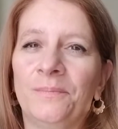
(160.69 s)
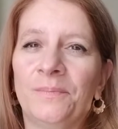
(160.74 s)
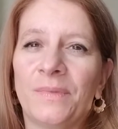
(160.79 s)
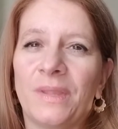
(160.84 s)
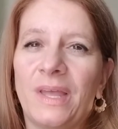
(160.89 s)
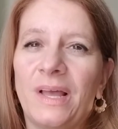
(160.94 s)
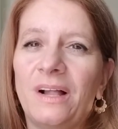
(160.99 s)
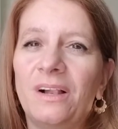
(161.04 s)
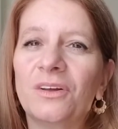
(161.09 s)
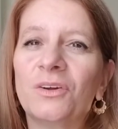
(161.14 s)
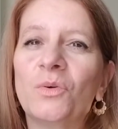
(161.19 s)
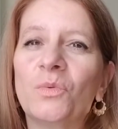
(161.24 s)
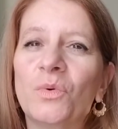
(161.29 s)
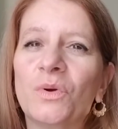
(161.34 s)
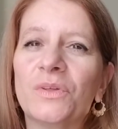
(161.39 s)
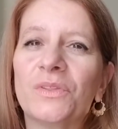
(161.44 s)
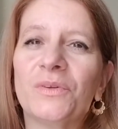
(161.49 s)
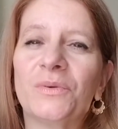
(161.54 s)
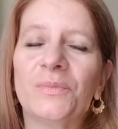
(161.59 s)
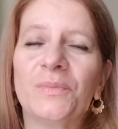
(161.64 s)

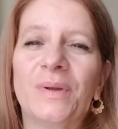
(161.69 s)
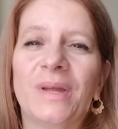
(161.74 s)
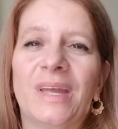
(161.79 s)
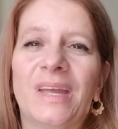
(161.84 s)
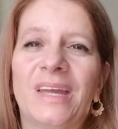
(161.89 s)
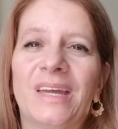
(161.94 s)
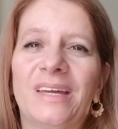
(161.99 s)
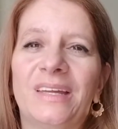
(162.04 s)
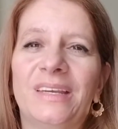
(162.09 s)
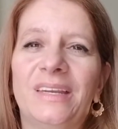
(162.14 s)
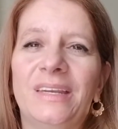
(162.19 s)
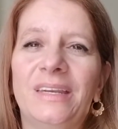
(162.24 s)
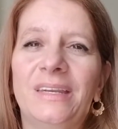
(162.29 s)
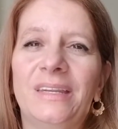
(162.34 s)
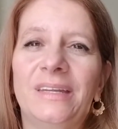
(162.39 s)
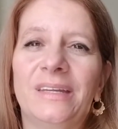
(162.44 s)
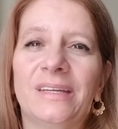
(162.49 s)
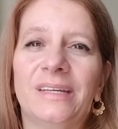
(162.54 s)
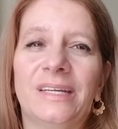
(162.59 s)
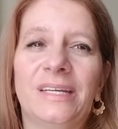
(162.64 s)
algorithm, and
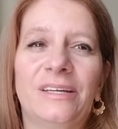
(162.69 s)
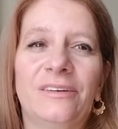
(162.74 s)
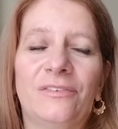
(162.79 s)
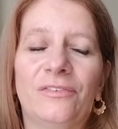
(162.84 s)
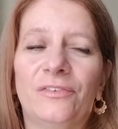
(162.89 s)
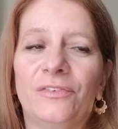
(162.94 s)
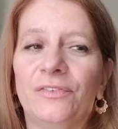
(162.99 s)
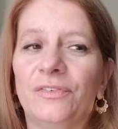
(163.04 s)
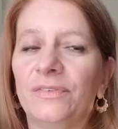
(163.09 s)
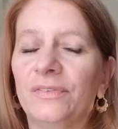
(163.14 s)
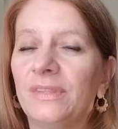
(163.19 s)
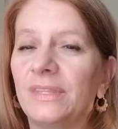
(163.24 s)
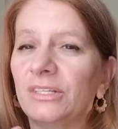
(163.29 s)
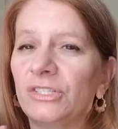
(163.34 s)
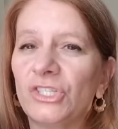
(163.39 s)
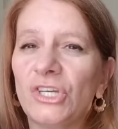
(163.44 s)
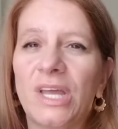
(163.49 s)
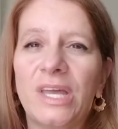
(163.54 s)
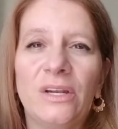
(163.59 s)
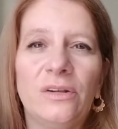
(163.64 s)
if the
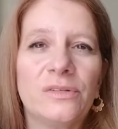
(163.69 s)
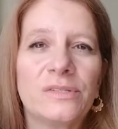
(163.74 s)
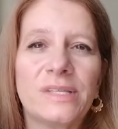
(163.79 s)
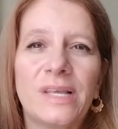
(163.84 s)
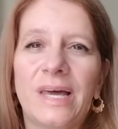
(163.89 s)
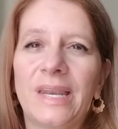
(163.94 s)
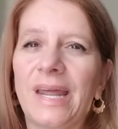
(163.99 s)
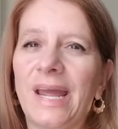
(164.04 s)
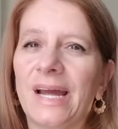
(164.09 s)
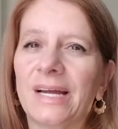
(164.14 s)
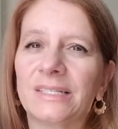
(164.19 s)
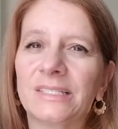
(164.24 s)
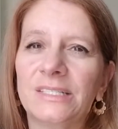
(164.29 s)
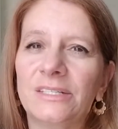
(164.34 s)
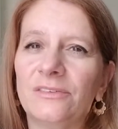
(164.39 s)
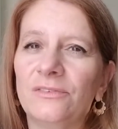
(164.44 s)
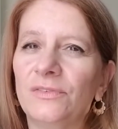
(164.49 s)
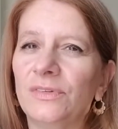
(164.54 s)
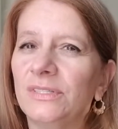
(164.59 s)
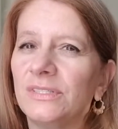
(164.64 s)
channel's not
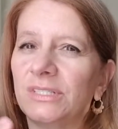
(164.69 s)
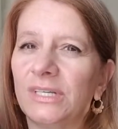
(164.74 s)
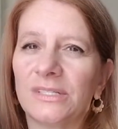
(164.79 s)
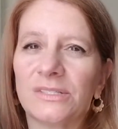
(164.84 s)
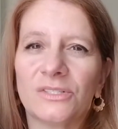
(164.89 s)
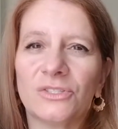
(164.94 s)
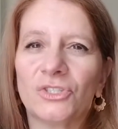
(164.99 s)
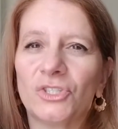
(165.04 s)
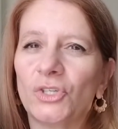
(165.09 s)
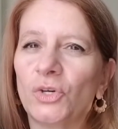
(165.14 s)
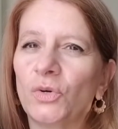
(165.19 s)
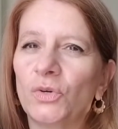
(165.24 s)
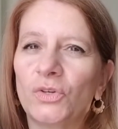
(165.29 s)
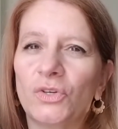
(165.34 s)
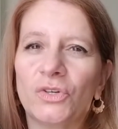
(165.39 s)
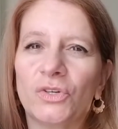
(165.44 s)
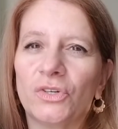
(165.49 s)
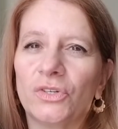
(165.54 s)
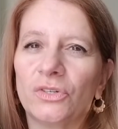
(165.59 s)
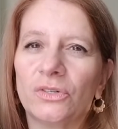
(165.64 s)
active, it doesn't show
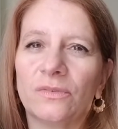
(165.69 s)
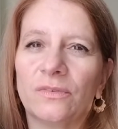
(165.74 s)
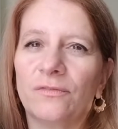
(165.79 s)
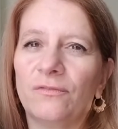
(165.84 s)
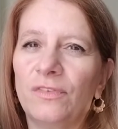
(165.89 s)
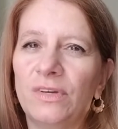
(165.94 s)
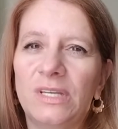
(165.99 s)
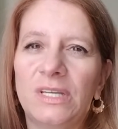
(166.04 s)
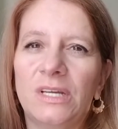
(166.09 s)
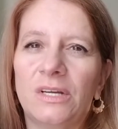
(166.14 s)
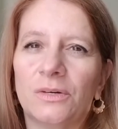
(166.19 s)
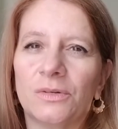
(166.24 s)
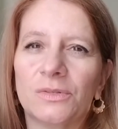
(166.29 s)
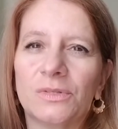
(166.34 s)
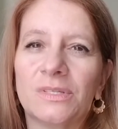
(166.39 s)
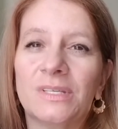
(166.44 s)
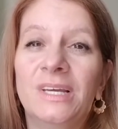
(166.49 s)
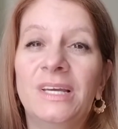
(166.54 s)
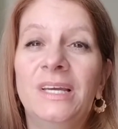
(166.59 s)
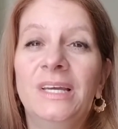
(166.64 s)
your
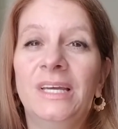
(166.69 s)
videos.